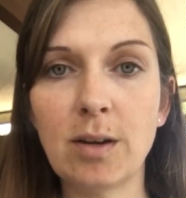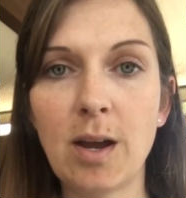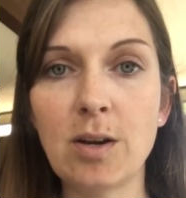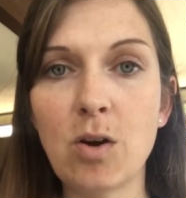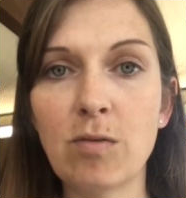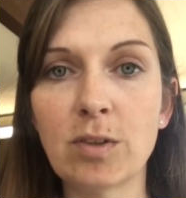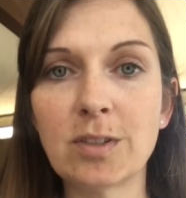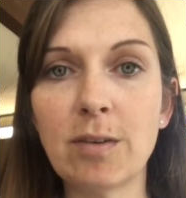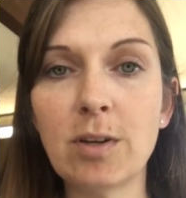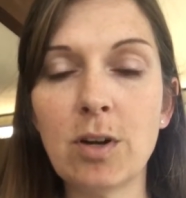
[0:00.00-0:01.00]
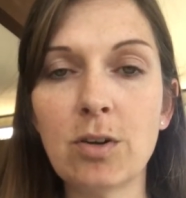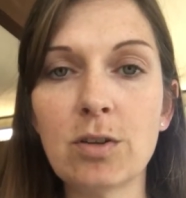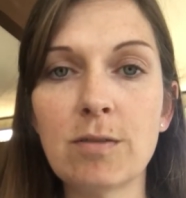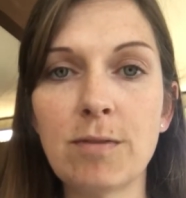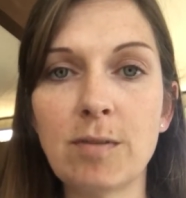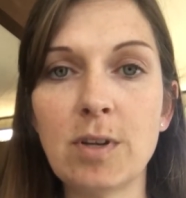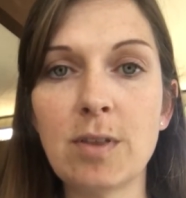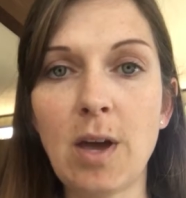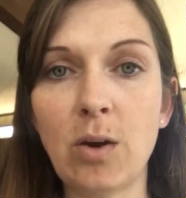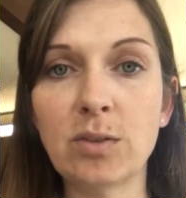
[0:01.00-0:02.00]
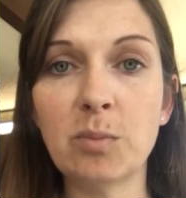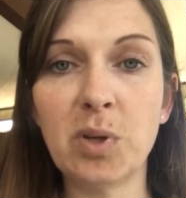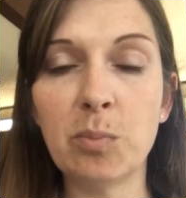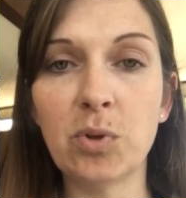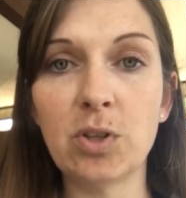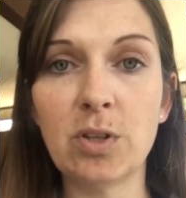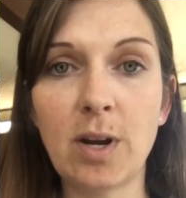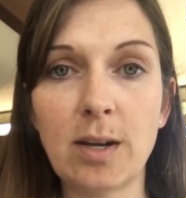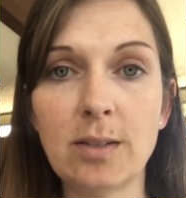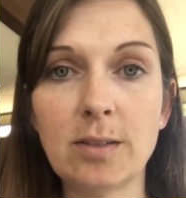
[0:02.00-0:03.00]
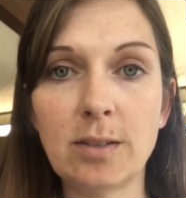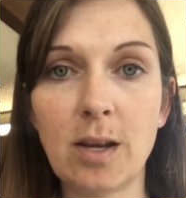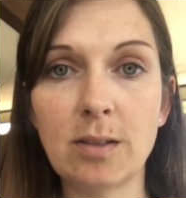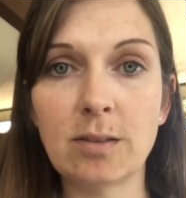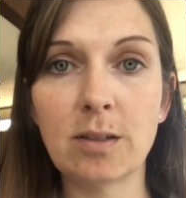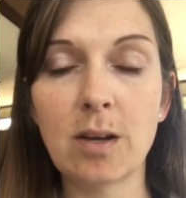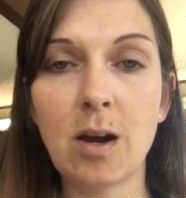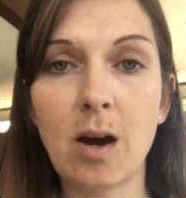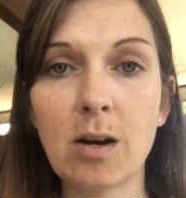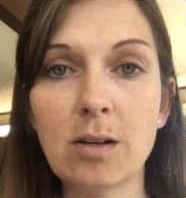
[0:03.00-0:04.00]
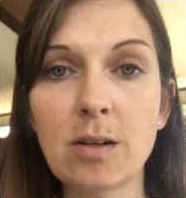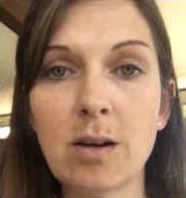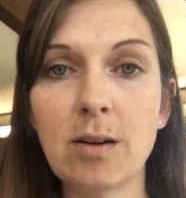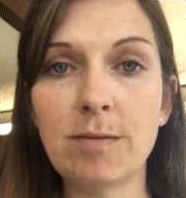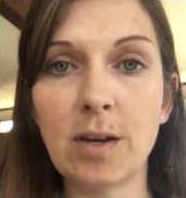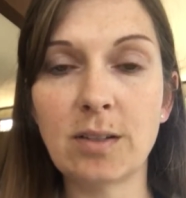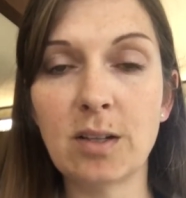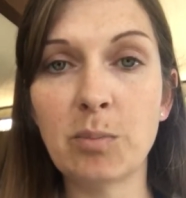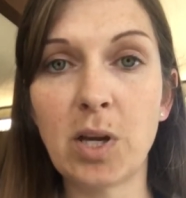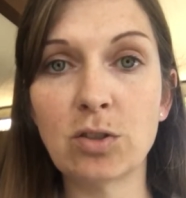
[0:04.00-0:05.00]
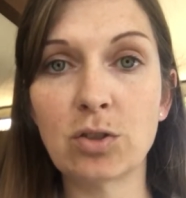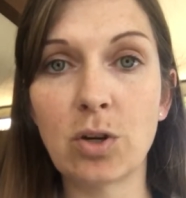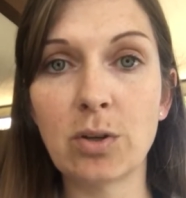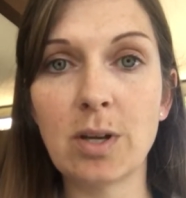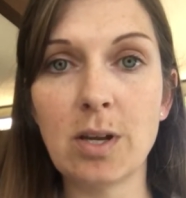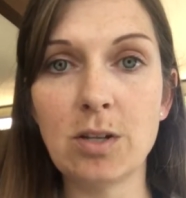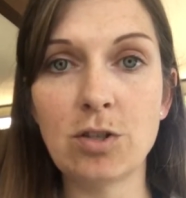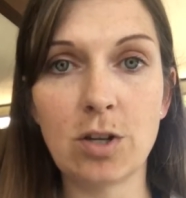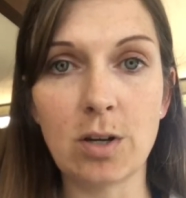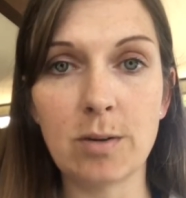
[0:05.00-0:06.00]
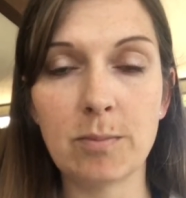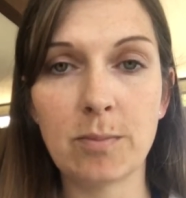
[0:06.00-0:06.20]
and over 750,000 people in the United States are affected by stroke each year.